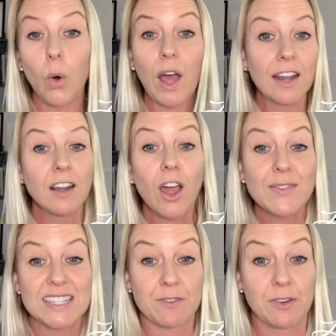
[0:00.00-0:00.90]
and
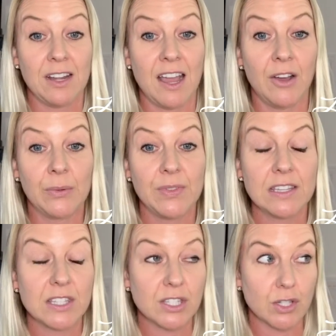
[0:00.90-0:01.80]
life's different now.
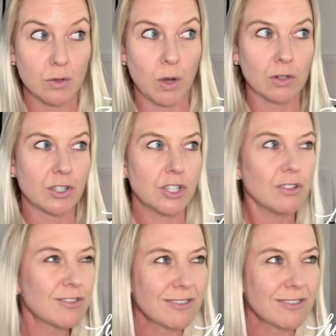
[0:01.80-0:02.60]
There's two older children